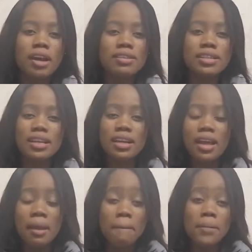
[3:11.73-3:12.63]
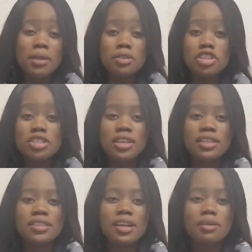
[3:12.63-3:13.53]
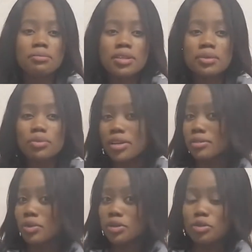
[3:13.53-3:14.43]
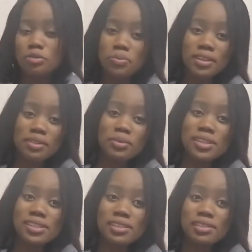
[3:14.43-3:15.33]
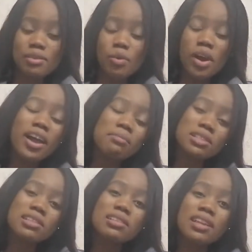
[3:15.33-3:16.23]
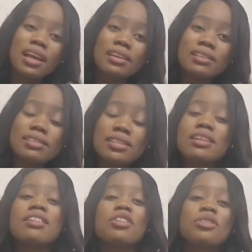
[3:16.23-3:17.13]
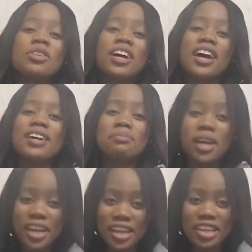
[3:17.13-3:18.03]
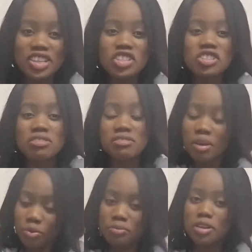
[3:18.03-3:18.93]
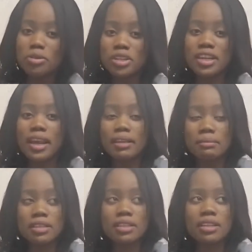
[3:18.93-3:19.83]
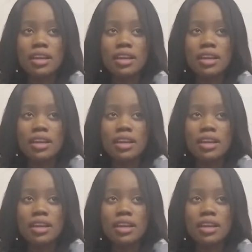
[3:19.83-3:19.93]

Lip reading: I was like, maybe she can tell me what could be the reason why I'm still like single at my age, a woman looking like me.